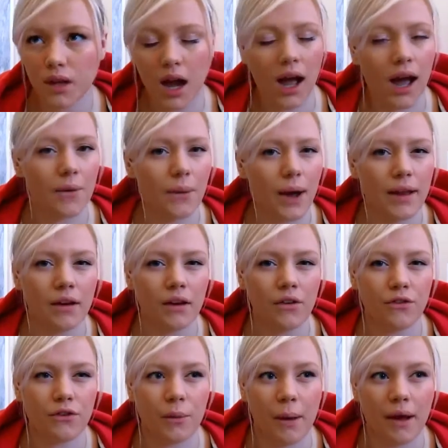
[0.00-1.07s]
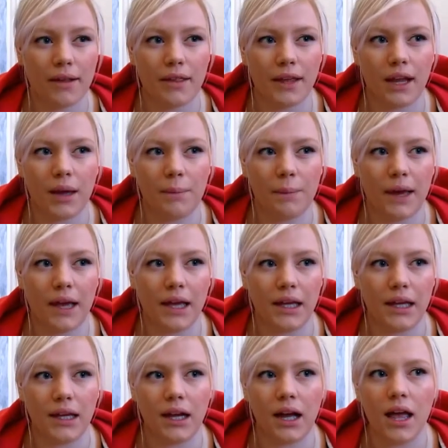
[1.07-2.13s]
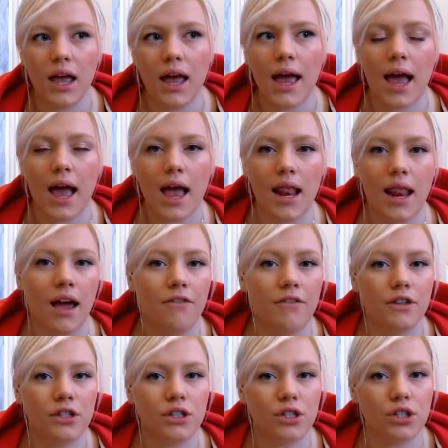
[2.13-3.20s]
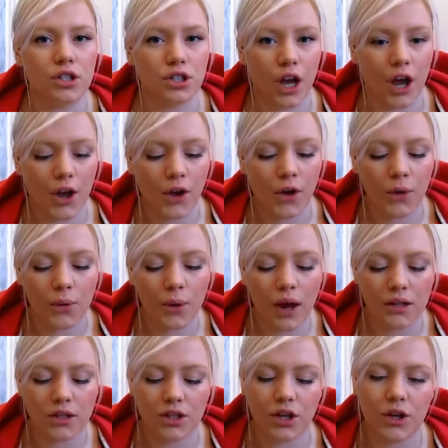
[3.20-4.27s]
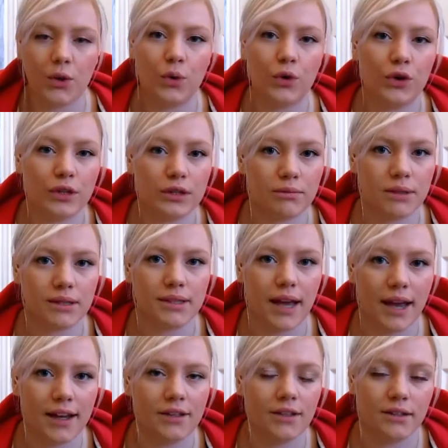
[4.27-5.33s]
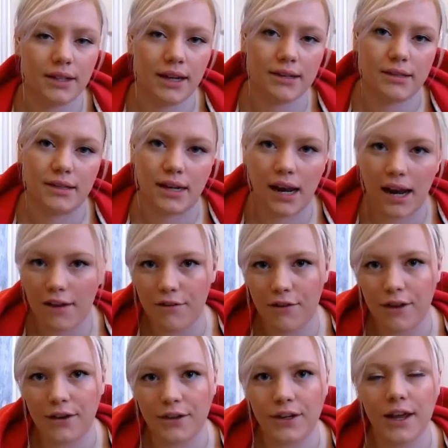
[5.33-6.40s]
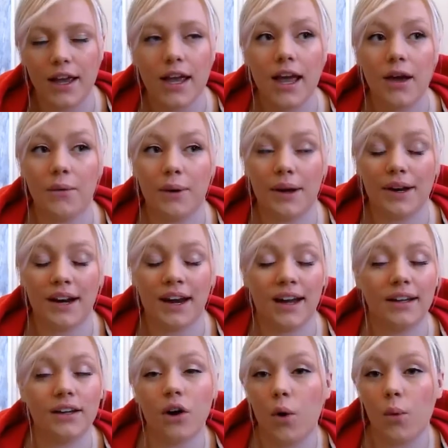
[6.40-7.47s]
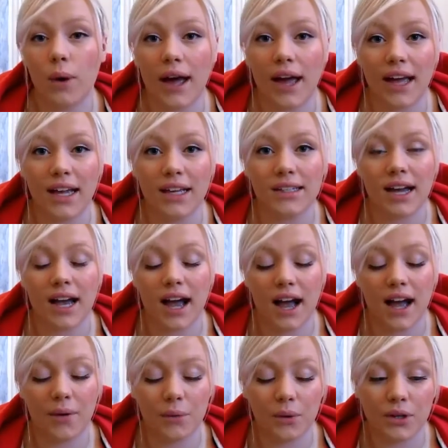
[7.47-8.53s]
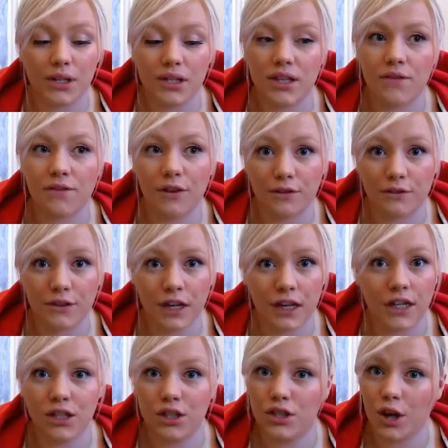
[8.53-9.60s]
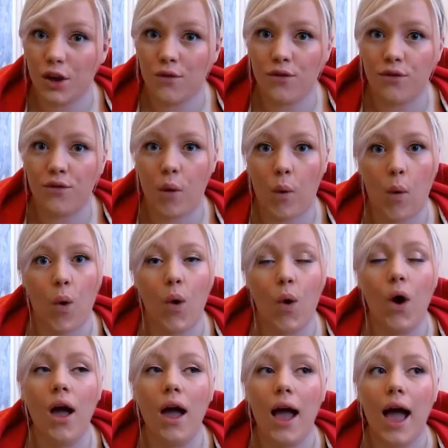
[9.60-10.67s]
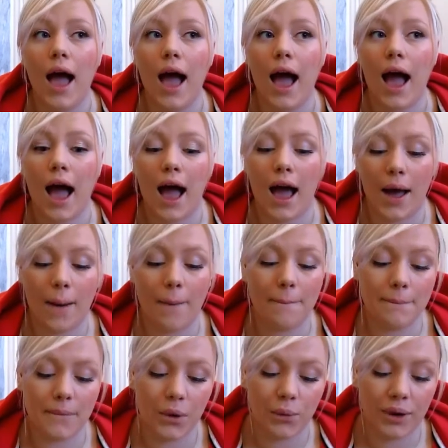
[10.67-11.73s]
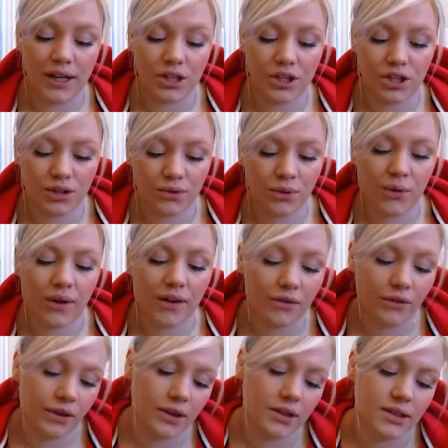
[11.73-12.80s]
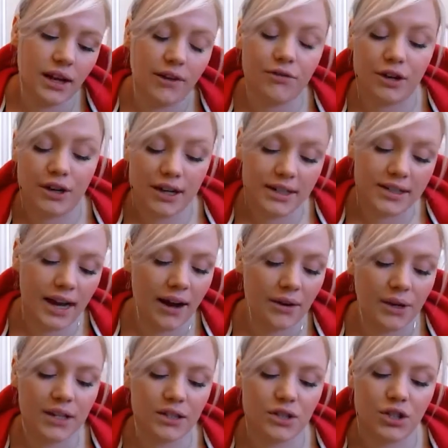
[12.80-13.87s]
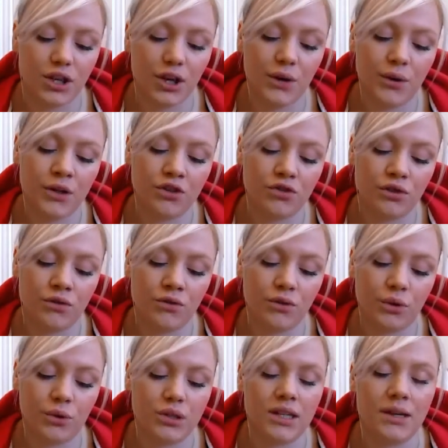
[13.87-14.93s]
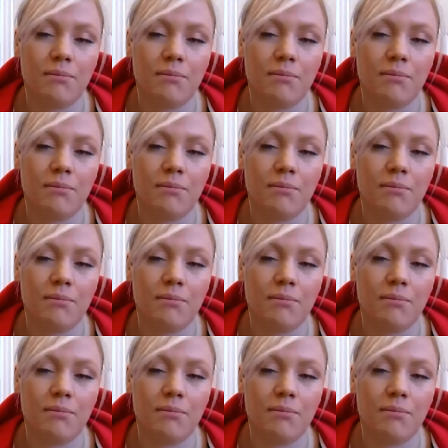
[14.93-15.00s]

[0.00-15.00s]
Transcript: I went from, I think, being 11 stone to Christmas Day 2011, when I got weighed, I was 15 stone 4. Which, just for reference, I've written it down, it's 214